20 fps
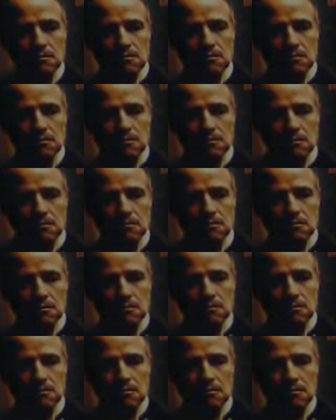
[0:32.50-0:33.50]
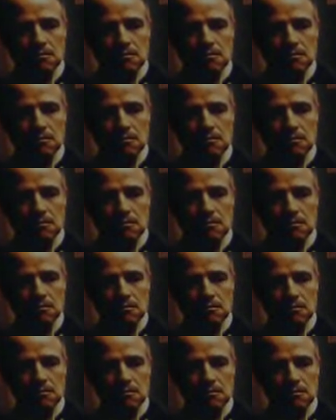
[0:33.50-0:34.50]

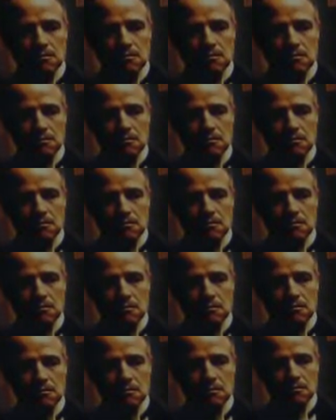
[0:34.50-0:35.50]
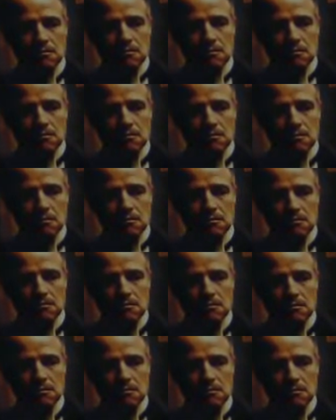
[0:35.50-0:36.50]

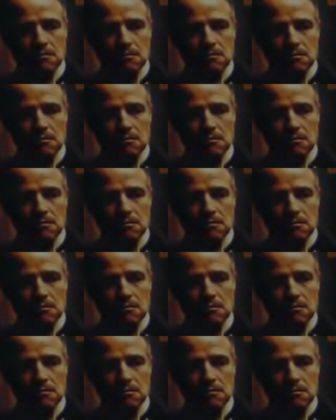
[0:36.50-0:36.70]
[no speech]